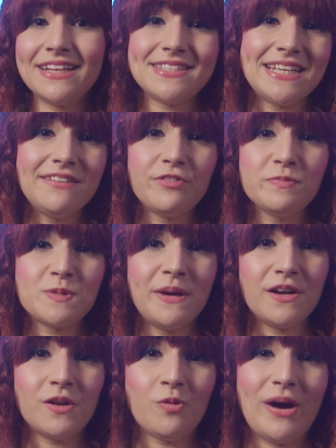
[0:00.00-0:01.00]
that scene from
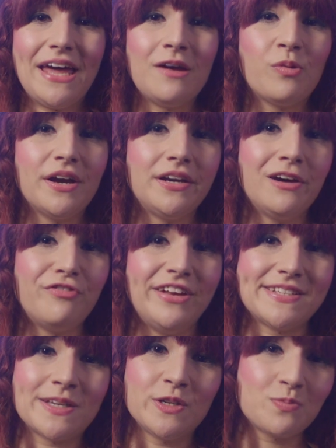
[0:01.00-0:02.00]
Spirited Away where No
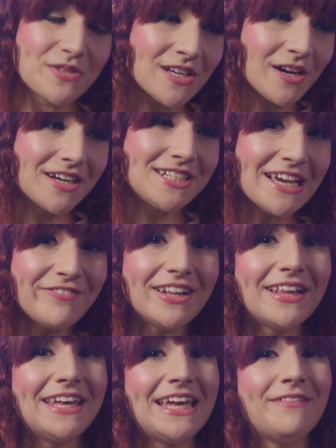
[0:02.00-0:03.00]
Face Goes Berserk
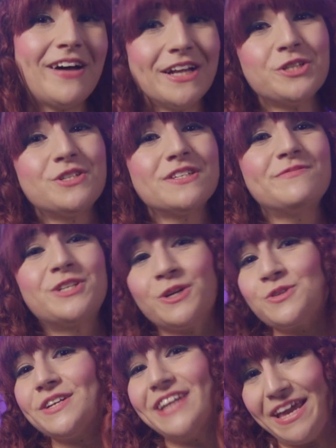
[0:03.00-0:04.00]
definitely gave hundreds of
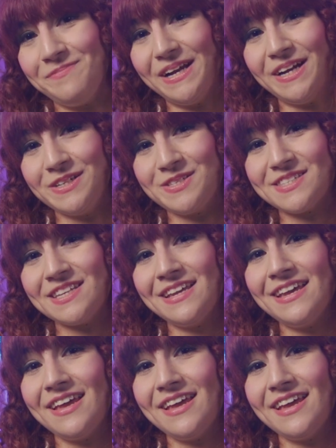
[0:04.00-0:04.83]
children nightmares.